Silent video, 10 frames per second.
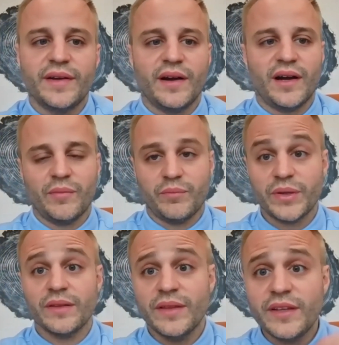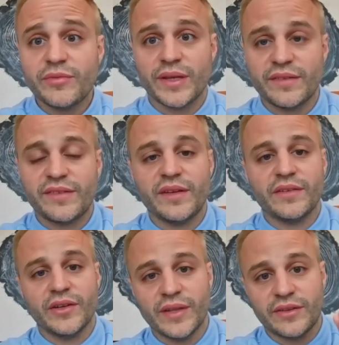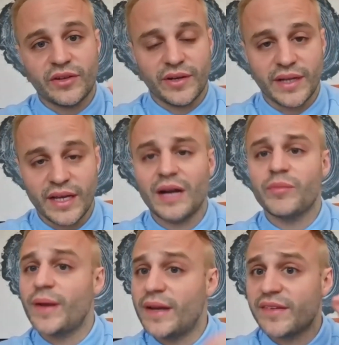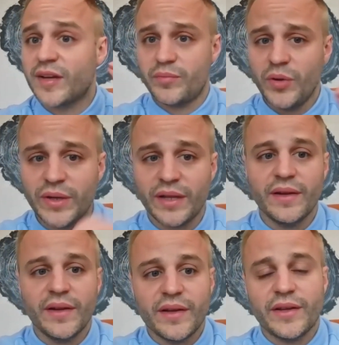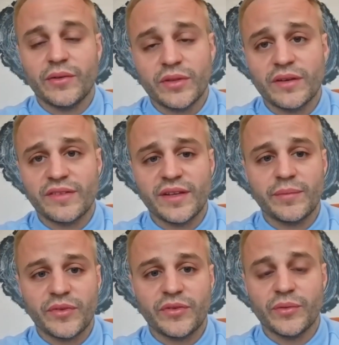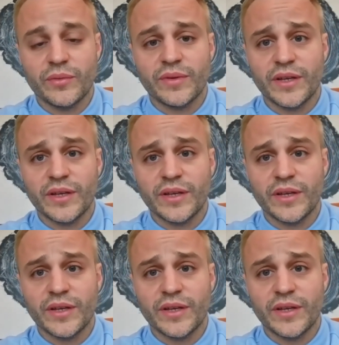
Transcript: But at least we can see that targeting complement as a component does seem to